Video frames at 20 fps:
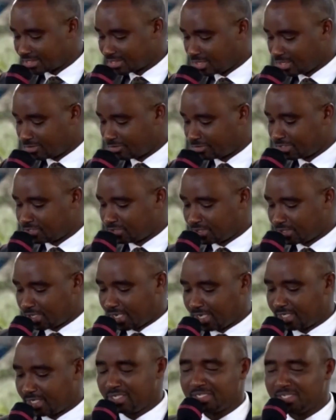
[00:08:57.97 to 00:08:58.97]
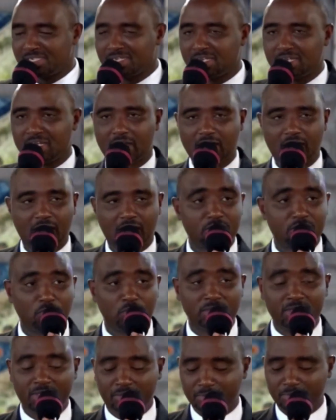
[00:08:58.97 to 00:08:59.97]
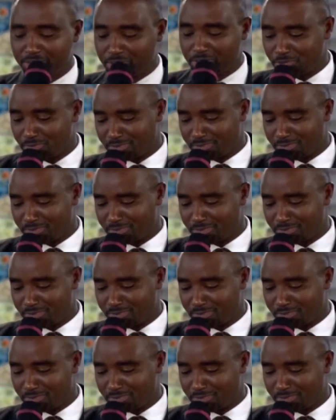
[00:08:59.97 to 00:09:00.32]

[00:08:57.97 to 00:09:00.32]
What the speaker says: official caddy at hole number 2.